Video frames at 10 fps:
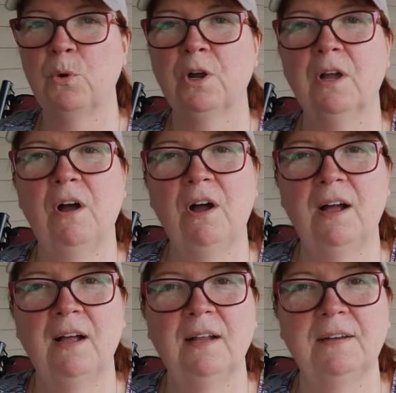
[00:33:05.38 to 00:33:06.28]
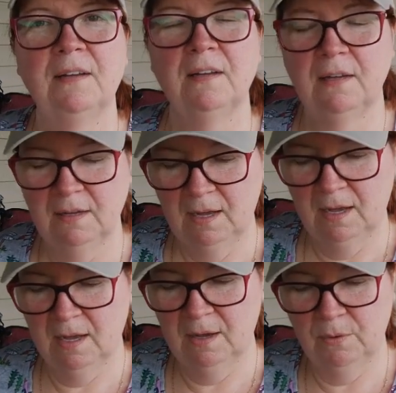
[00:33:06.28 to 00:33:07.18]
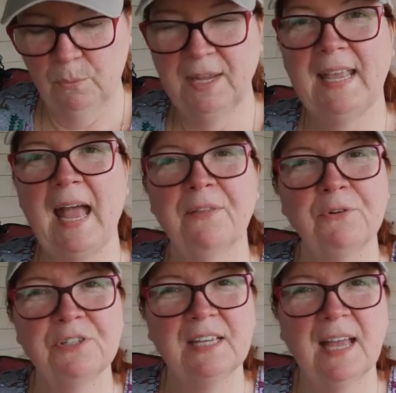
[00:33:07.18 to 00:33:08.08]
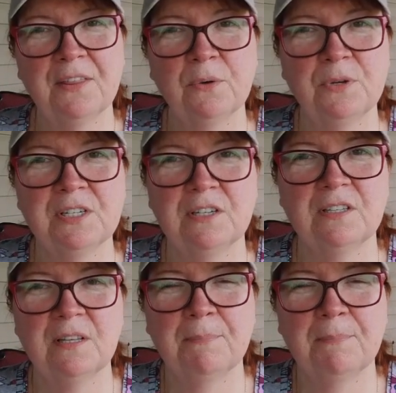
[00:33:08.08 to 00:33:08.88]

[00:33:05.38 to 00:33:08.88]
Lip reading: work on We Gather Together, which is the